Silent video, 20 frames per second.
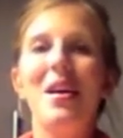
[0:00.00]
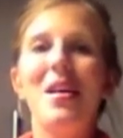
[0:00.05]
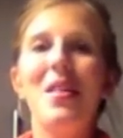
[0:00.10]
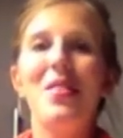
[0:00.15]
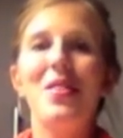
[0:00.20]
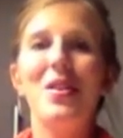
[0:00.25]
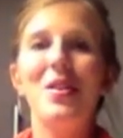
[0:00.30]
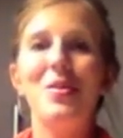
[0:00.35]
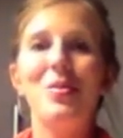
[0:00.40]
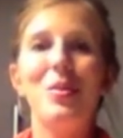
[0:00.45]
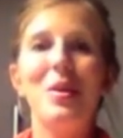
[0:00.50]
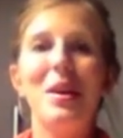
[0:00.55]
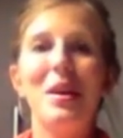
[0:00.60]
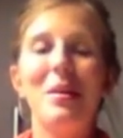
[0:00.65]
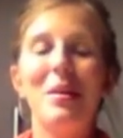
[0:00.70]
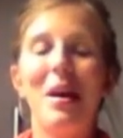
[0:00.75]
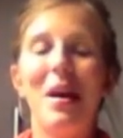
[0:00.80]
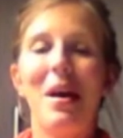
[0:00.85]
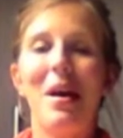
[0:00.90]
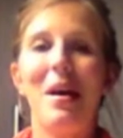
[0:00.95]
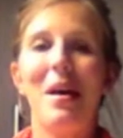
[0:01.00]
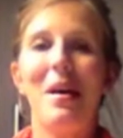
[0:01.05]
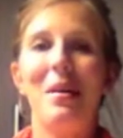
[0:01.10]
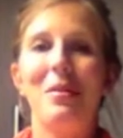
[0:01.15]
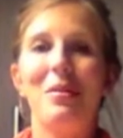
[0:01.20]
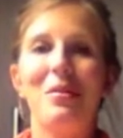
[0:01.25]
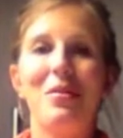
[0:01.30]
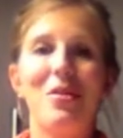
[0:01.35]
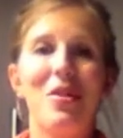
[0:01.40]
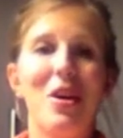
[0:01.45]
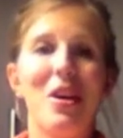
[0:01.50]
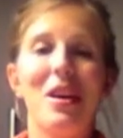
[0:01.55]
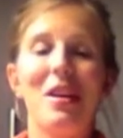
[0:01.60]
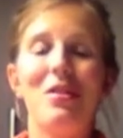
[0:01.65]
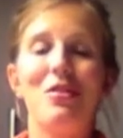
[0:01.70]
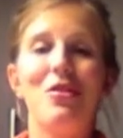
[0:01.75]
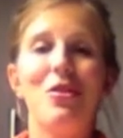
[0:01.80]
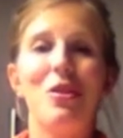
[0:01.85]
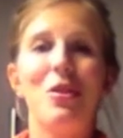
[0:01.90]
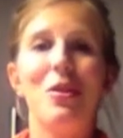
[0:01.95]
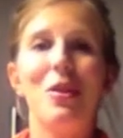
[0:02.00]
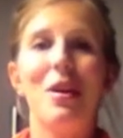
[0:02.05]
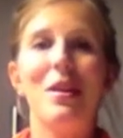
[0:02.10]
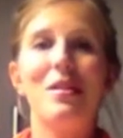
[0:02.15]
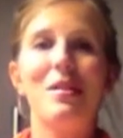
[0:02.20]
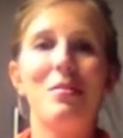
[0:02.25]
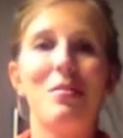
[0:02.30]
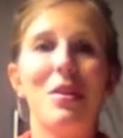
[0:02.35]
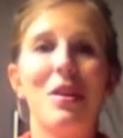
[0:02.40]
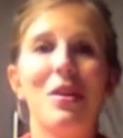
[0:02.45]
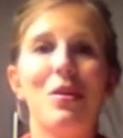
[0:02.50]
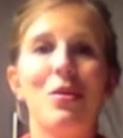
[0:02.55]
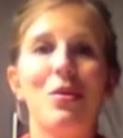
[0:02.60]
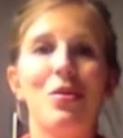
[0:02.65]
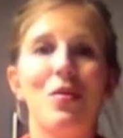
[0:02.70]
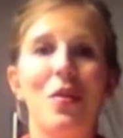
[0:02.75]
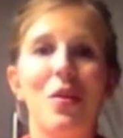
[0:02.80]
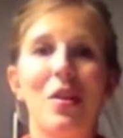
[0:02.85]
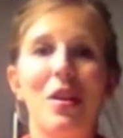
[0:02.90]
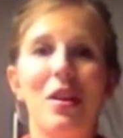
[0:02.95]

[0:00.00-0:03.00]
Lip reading: this week, I thought I'd show you guys something useful